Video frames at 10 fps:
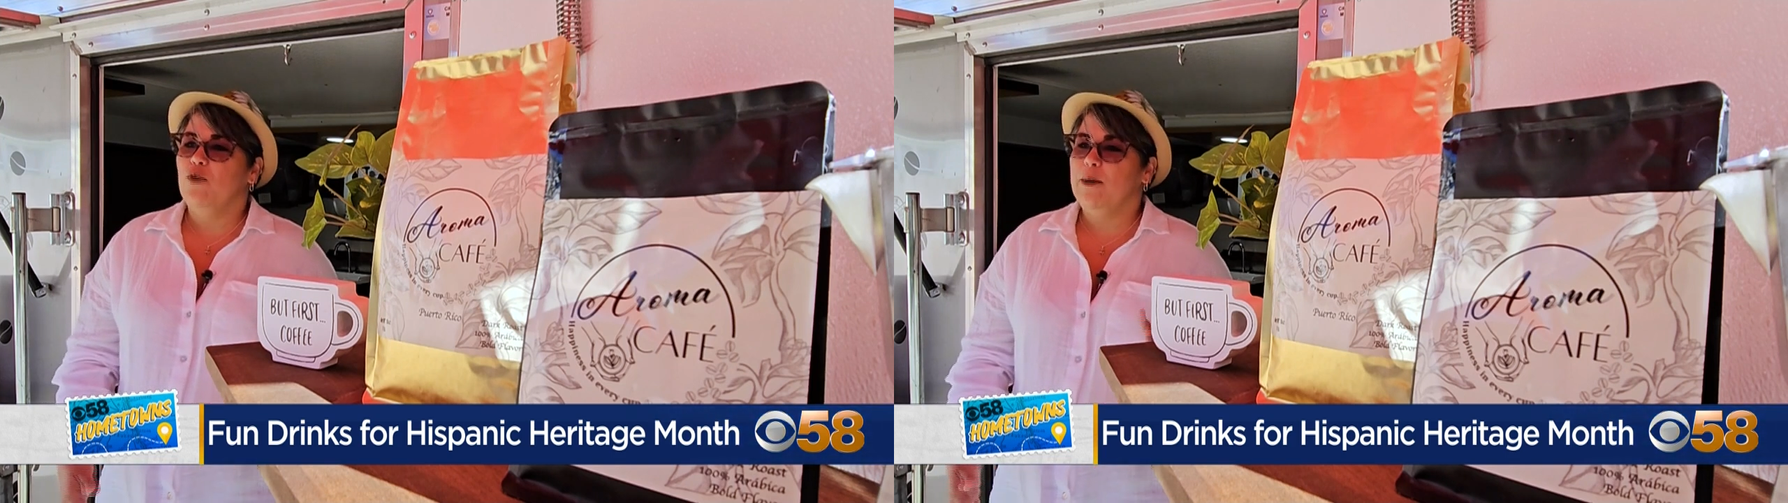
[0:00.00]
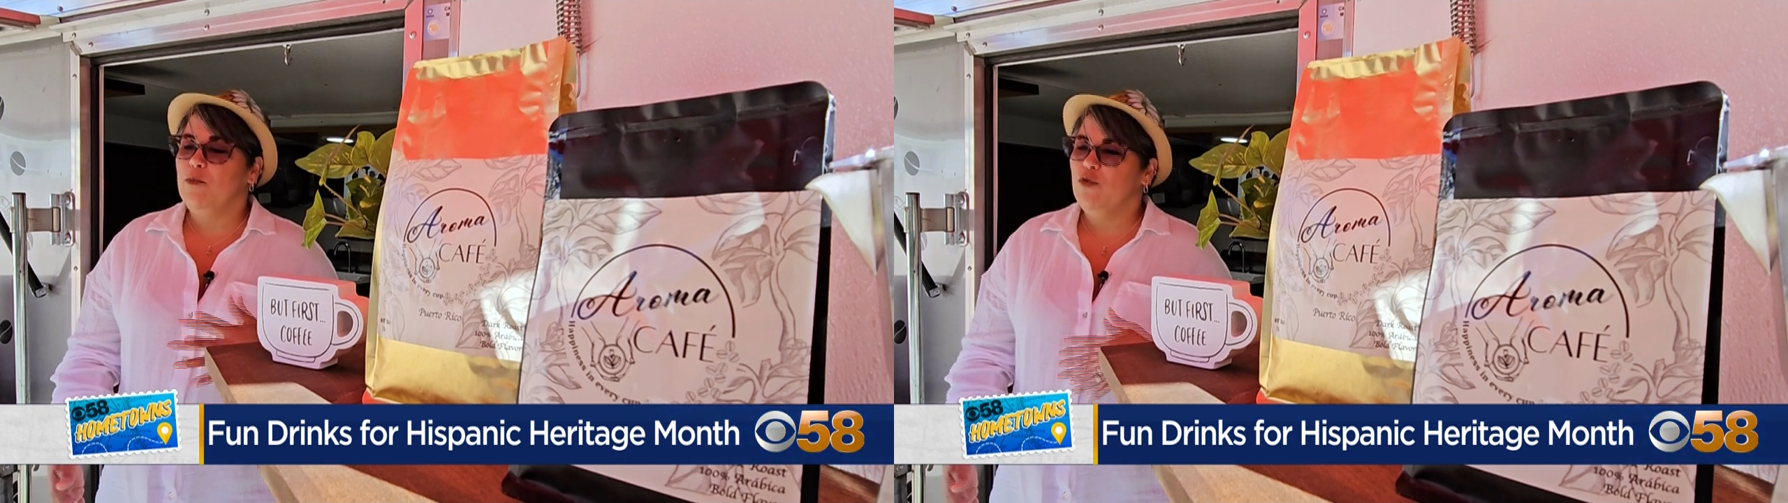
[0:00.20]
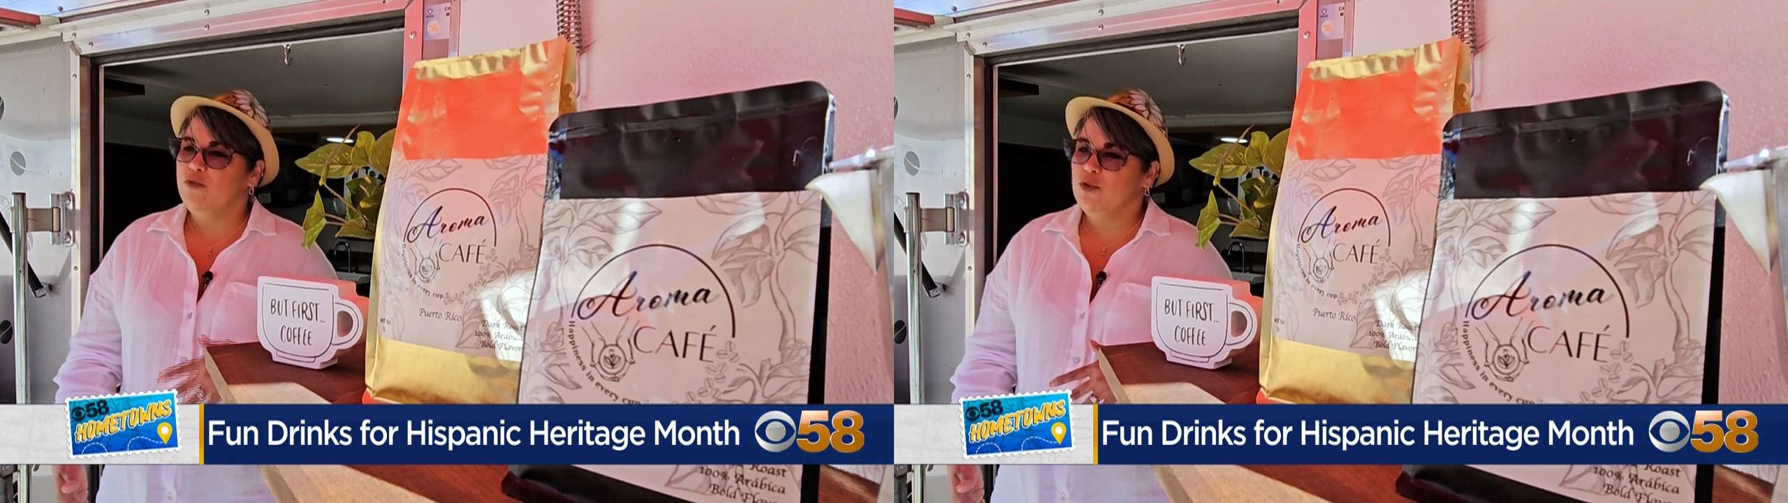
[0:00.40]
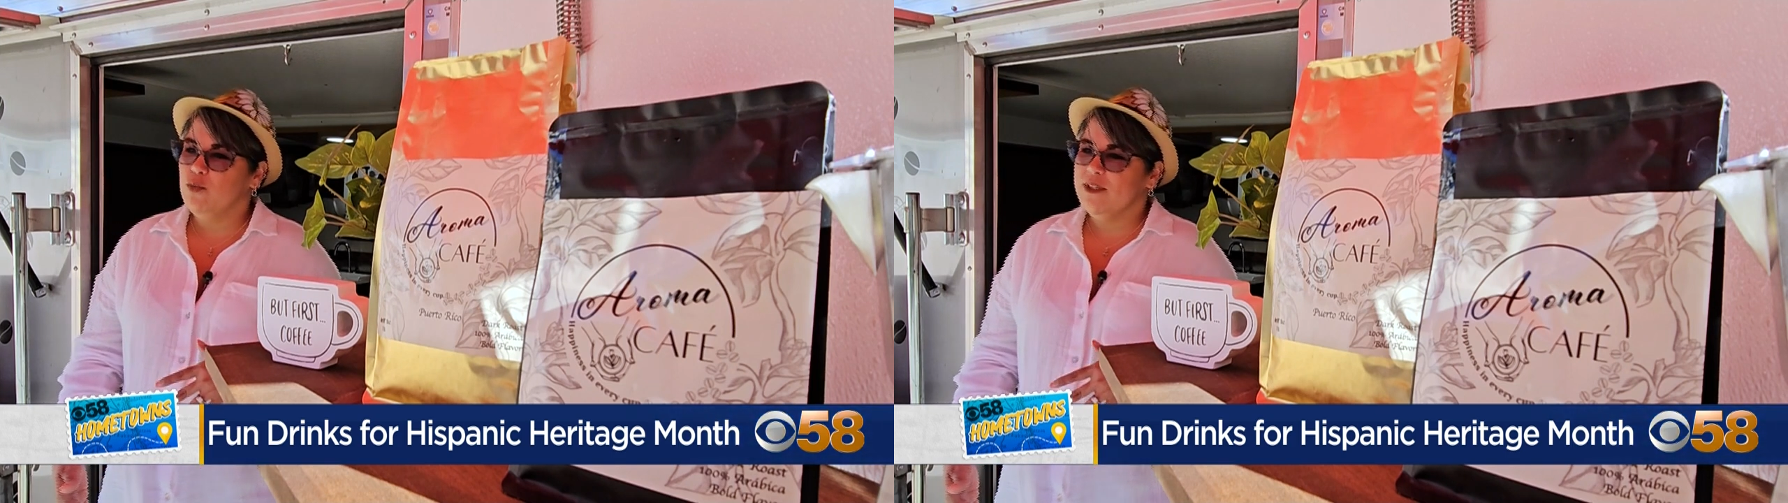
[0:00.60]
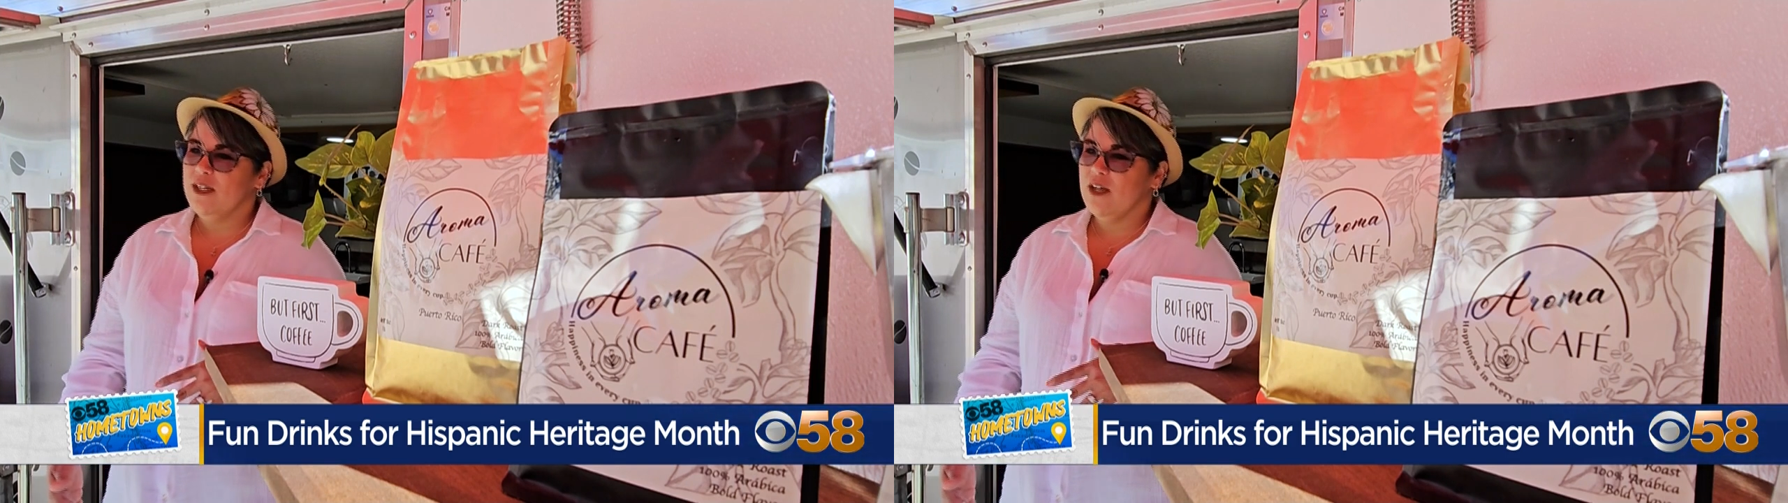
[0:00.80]
we moved to
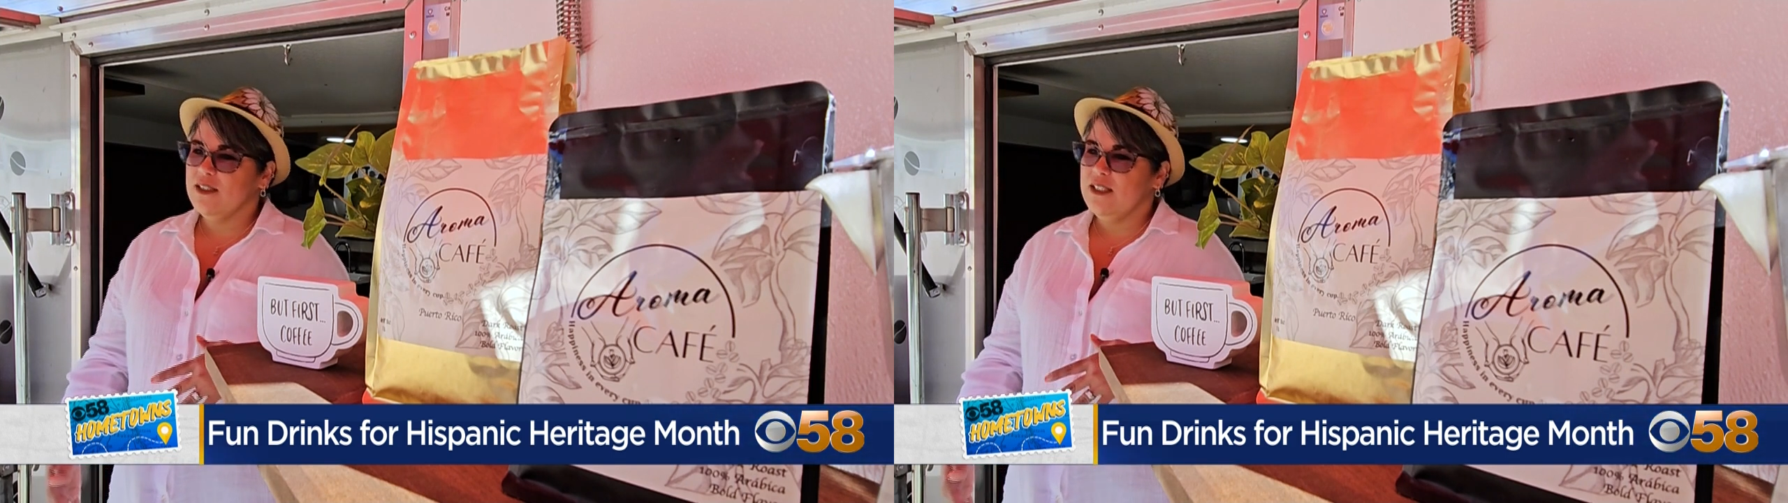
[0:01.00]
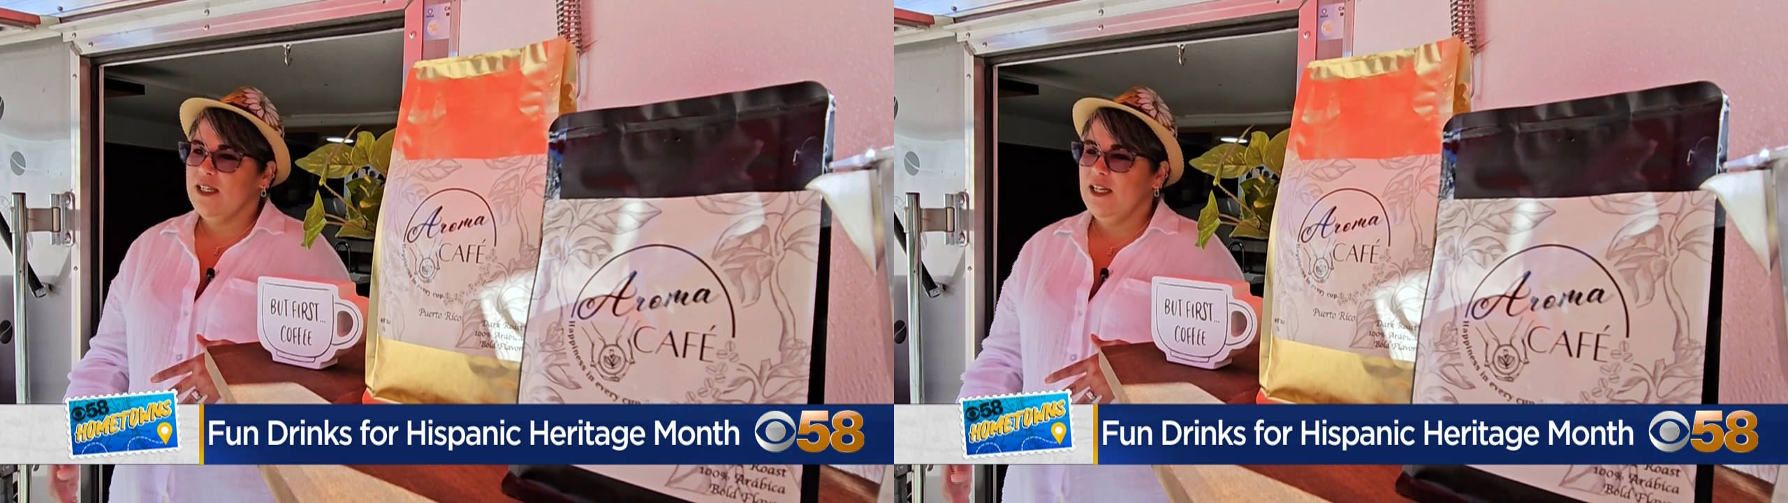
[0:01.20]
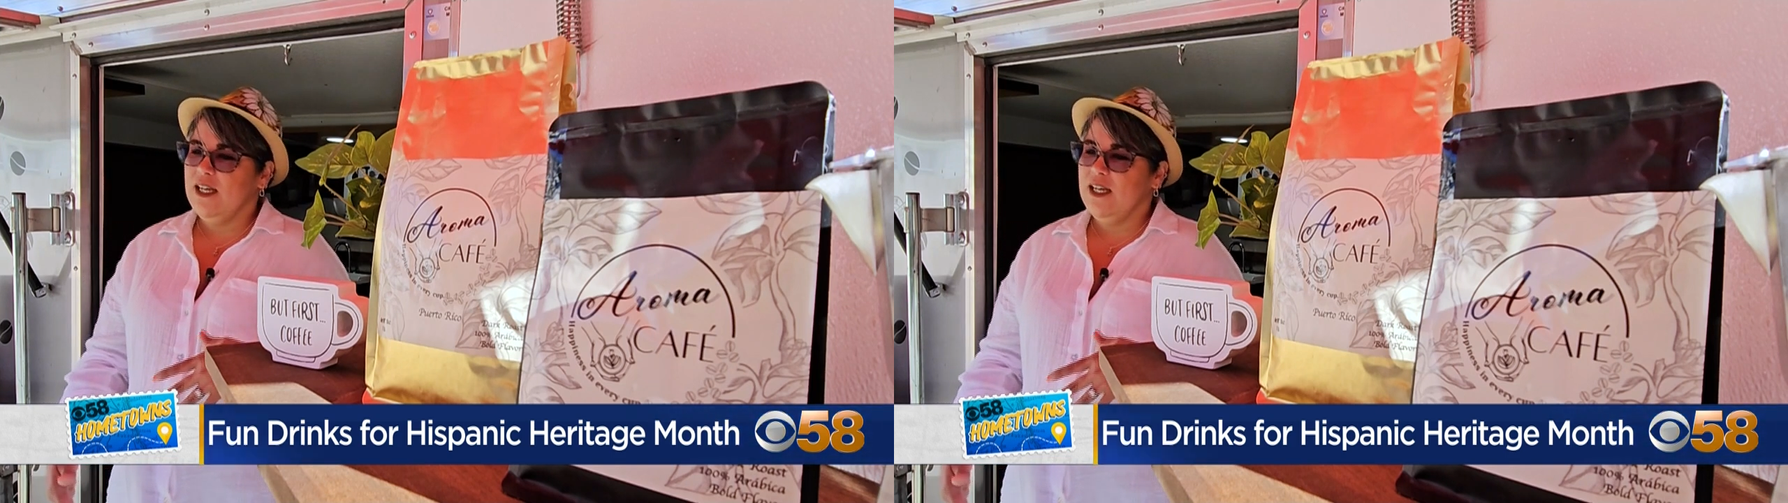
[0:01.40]
Wisconsin